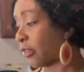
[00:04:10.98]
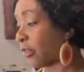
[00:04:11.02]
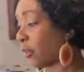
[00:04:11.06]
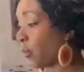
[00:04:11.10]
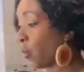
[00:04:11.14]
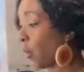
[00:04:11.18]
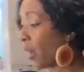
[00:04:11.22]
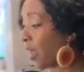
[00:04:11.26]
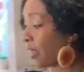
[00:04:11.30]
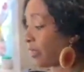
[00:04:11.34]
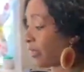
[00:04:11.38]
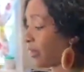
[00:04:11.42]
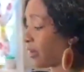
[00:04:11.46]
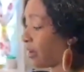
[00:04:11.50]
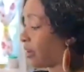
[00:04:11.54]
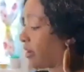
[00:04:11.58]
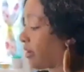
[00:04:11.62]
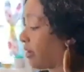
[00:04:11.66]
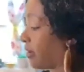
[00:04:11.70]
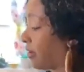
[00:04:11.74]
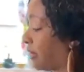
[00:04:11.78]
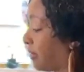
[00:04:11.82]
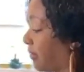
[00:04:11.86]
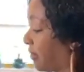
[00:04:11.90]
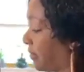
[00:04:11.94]
the weather,
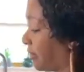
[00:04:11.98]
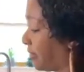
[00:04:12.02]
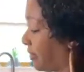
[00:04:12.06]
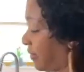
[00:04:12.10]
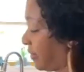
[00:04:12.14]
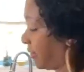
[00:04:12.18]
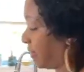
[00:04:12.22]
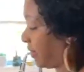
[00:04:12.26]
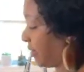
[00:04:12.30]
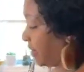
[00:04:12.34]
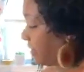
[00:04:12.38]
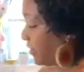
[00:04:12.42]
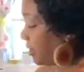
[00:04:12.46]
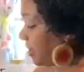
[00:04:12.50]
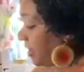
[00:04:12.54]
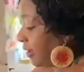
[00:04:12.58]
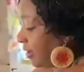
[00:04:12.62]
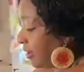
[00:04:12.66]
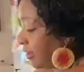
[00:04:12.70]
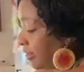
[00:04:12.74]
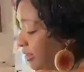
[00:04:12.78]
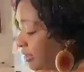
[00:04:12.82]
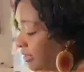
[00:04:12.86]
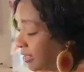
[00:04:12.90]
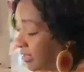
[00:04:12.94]

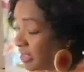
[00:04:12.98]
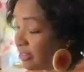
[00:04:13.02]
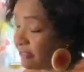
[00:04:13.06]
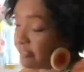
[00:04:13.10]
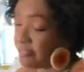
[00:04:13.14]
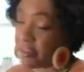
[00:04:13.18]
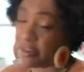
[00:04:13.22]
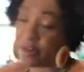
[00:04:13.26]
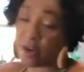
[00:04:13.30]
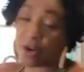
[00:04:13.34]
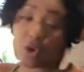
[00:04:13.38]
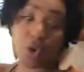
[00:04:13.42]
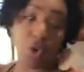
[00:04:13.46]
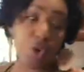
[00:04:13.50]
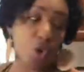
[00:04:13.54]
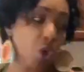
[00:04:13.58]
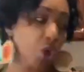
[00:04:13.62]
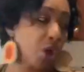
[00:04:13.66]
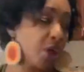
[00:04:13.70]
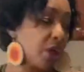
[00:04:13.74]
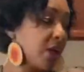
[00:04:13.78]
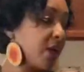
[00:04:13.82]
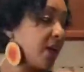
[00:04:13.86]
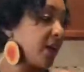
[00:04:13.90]
this is a very good